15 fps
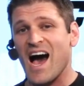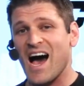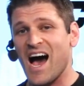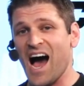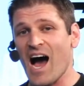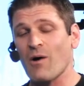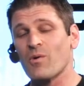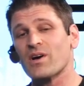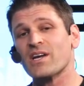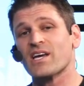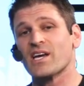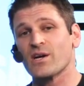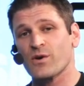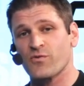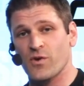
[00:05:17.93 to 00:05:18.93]
I want to
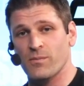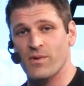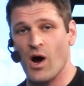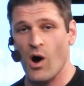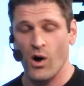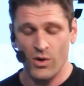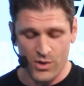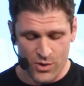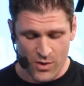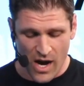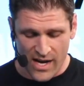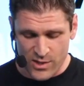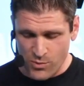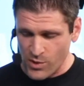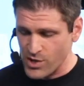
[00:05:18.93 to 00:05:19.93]
hear from all you
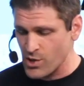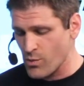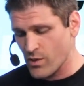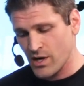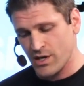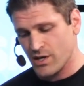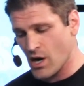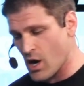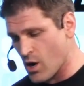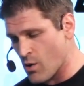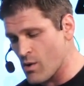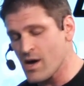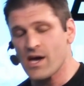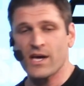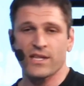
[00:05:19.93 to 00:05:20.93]
guys where you want to go,